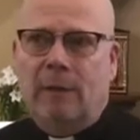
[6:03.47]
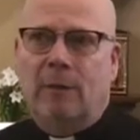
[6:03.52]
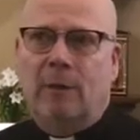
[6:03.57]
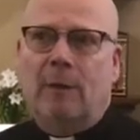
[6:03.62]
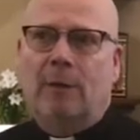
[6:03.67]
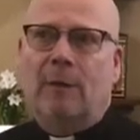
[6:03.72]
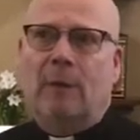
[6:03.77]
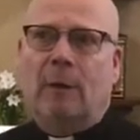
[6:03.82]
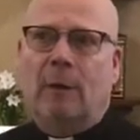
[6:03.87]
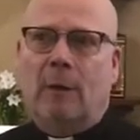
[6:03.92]

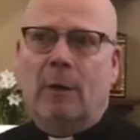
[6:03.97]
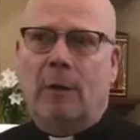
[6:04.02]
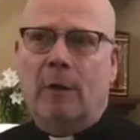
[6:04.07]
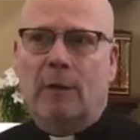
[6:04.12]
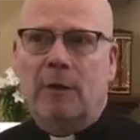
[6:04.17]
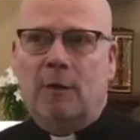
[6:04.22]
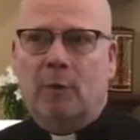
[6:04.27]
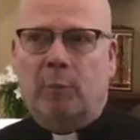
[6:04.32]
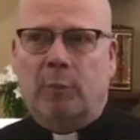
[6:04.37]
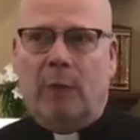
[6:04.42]
during the
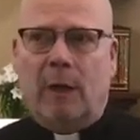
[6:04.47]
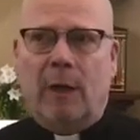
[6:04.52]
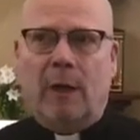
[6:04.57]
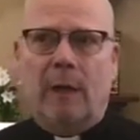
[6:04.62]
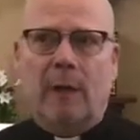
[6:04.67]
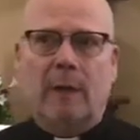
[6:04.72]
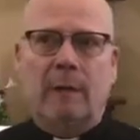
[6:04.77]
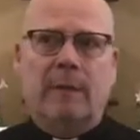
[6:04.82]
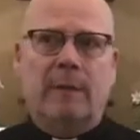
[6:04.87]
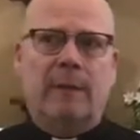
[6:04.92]
Lord's
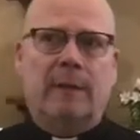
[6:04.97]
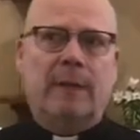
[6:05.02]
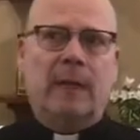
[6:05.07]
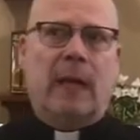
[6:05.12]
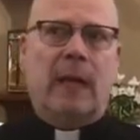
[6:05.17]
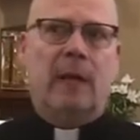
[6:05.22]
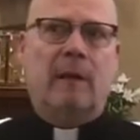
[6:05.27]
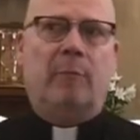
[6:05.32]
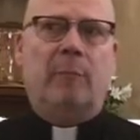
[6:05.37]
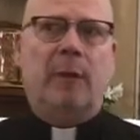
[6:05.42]
Prayer, the
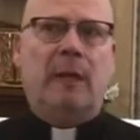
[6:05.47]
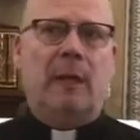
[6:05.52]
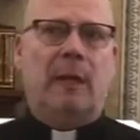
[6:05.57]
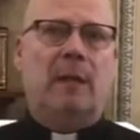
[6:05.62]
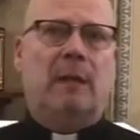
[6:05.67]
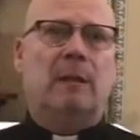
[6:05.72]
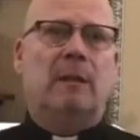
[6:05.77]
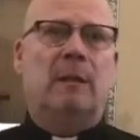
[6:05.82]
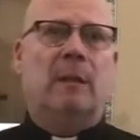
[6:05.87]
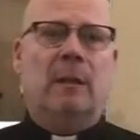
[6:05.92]
sign of
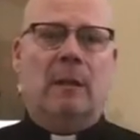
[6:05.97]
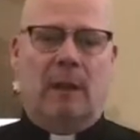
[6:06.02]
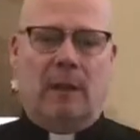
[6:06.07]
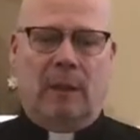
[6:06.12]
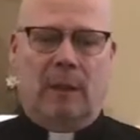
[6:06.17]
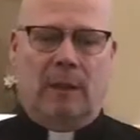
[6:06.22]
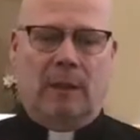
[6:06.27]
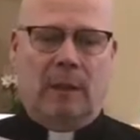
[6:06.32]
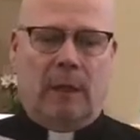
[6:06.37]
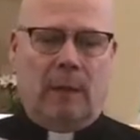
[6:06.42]
peace,
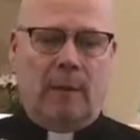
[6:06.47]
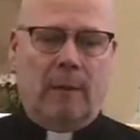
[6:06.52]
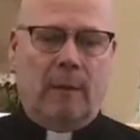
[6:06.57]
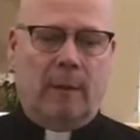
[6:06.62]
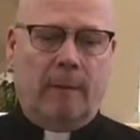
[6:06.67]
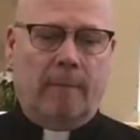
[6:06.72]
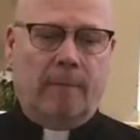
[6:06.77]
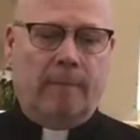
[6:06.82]
etc.